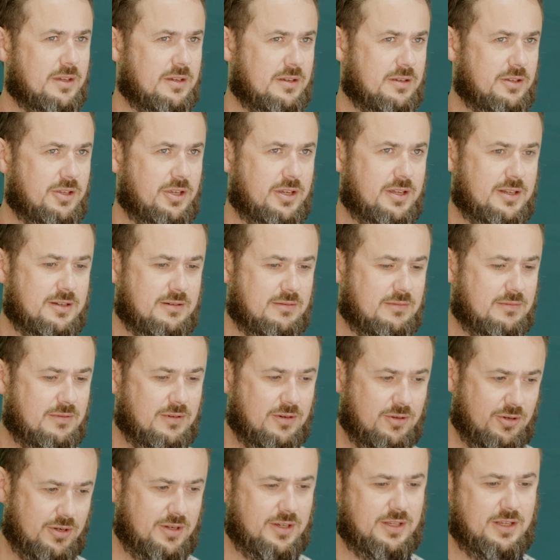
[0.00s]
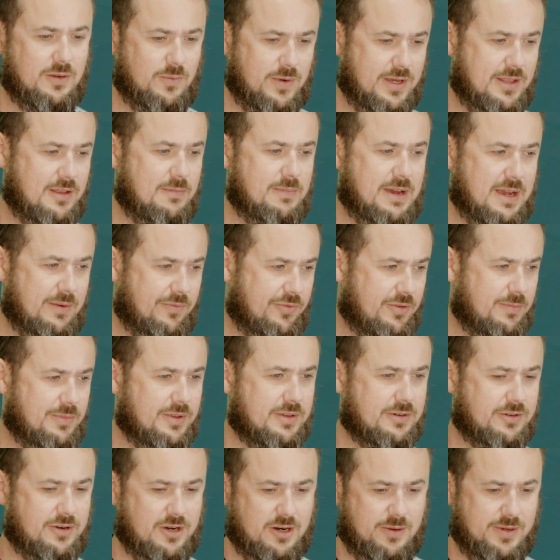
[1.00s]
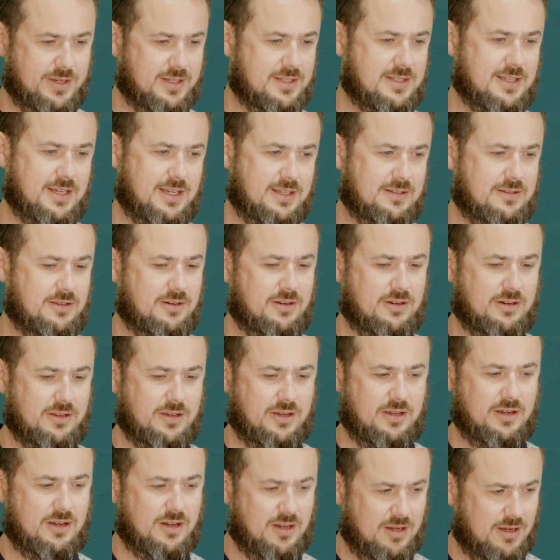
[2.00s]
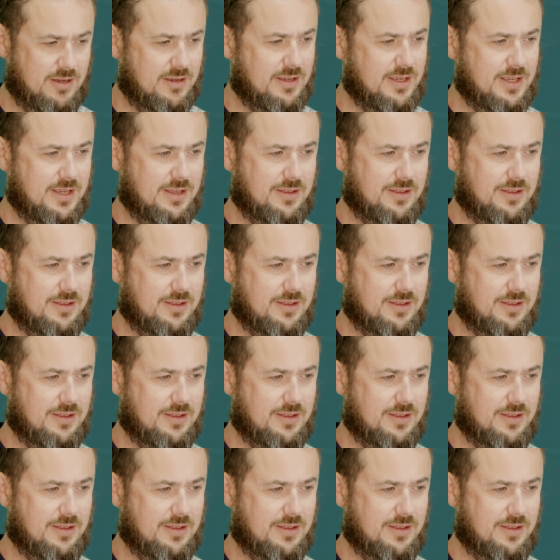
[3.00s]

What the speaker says: you can look at your weather map from the growing season and go, oh,